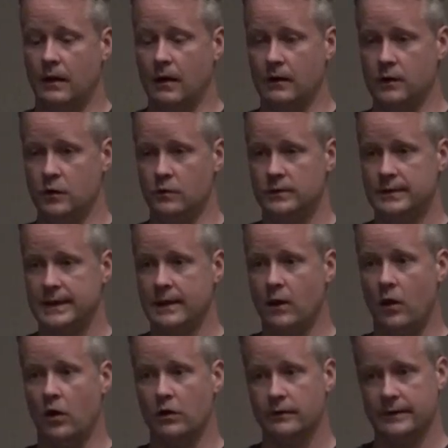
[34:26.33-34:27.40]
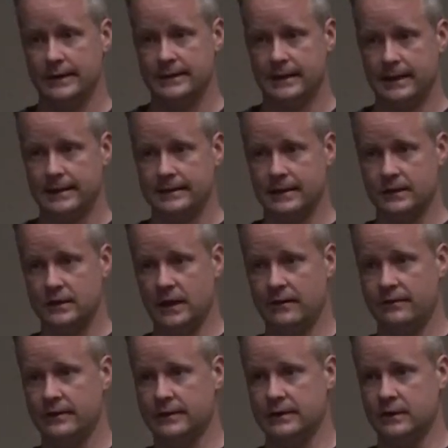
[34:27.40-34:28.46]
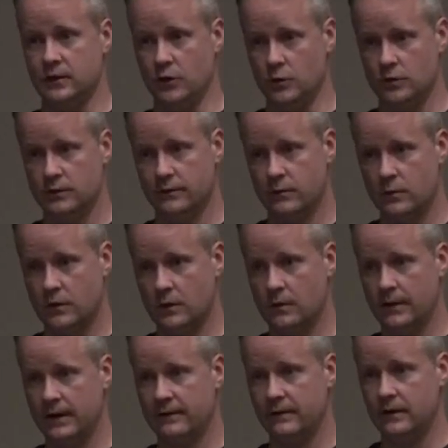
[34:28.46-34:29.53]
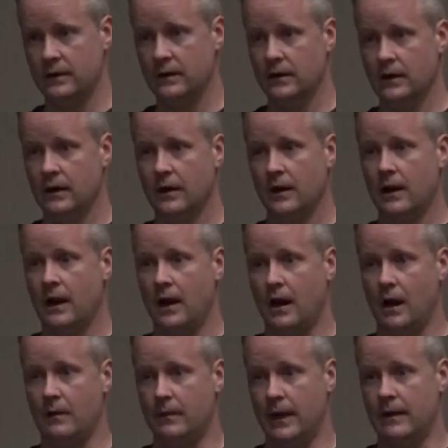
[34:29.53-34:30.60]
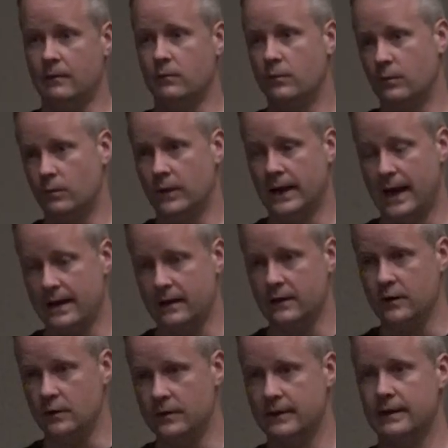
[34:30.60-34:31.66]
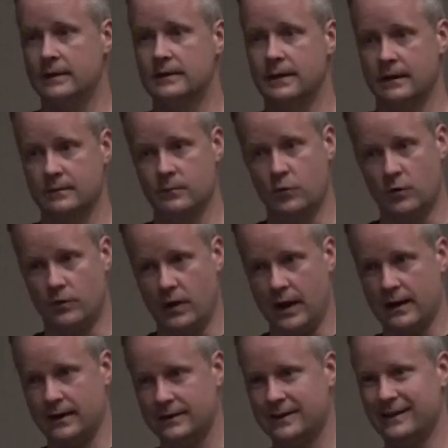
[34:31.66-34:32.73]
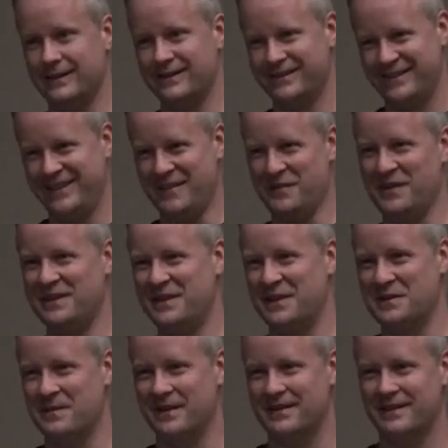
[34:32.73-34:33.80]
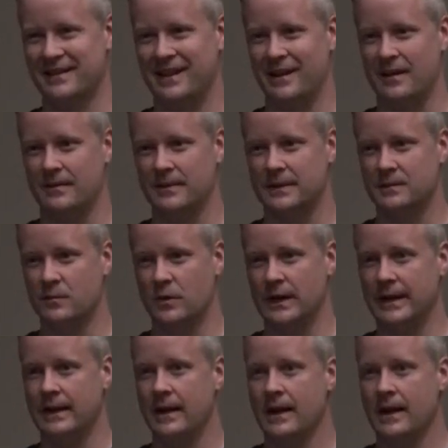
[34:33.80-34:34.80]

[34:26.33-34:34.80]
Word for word: you see all of these things that Chef is used for or whatever, um, and we kind of knew that there's, there's more products that you know, they talked about um, this morning.